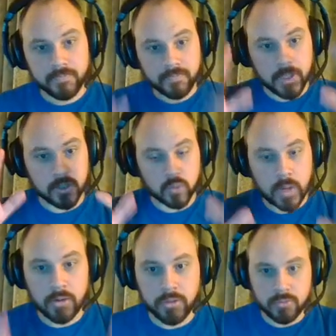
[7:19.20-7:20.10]
It is
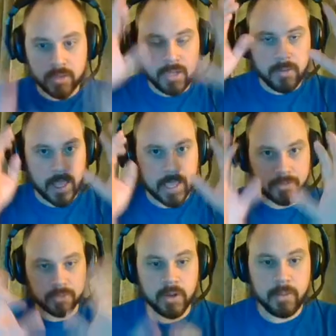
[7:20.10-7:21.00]
round 3. I have
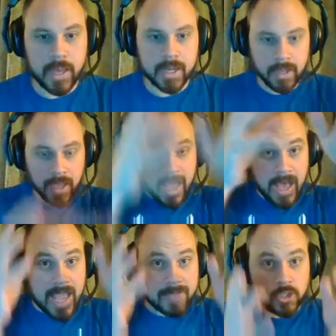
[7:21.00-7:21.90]
3 mana.
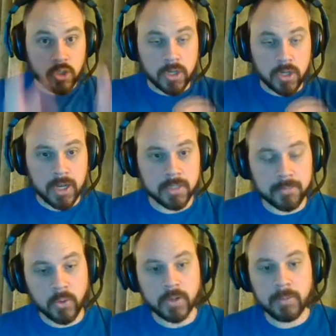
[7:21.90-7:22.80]
I have a unit on the
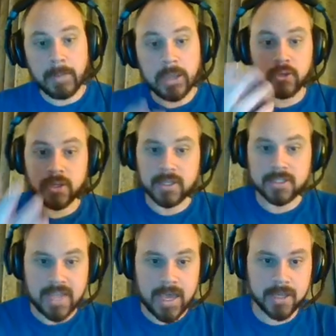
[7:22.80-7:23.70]
board. My unit can
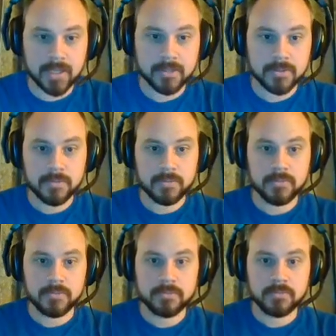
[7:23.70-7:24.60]
attack,
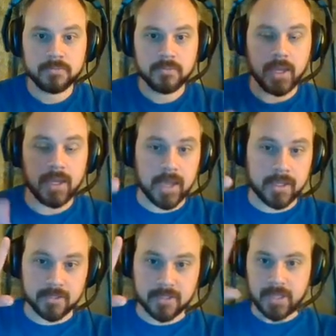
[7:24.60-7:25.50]
and I
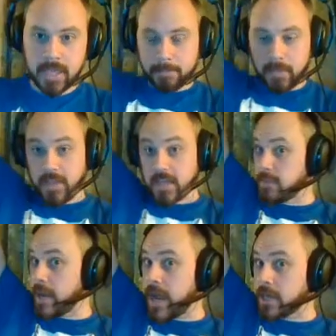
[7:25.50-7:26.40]
can say, yep, that's
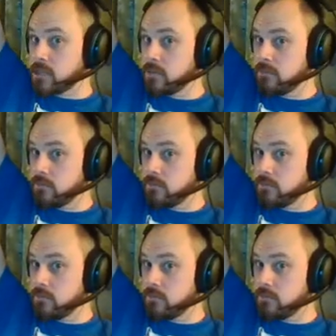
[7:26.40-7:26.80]
my action.